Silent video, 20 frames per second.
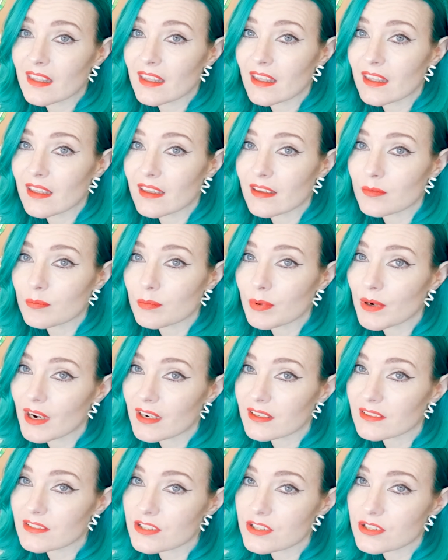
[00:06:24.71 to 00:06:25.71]
and
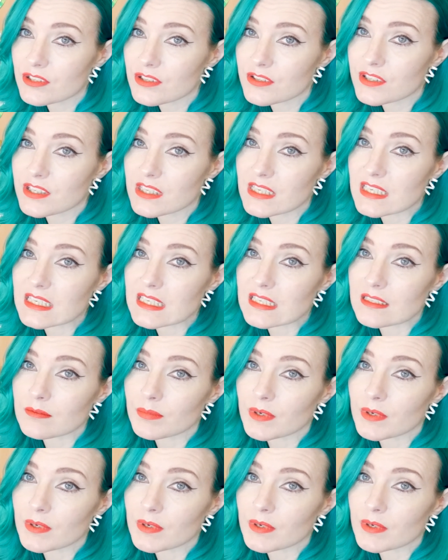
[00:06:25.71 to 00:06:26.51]
practice your shading,